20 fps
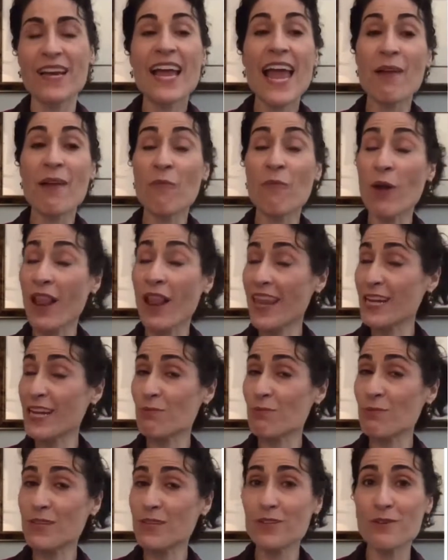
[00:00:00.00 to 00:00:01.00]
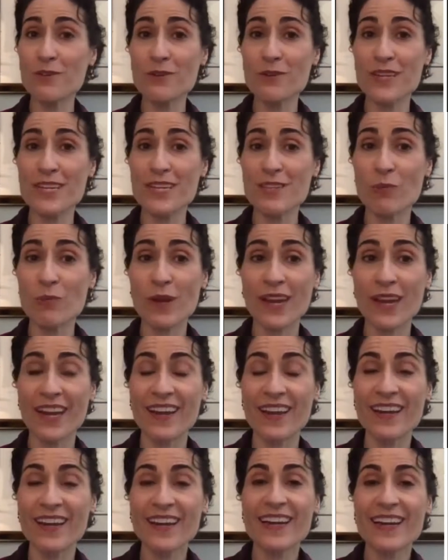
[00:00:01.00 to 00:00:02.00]
And one of the things we do is
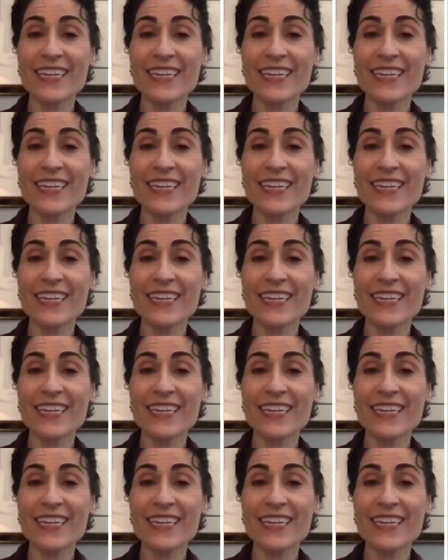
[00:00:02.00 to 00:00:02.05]
we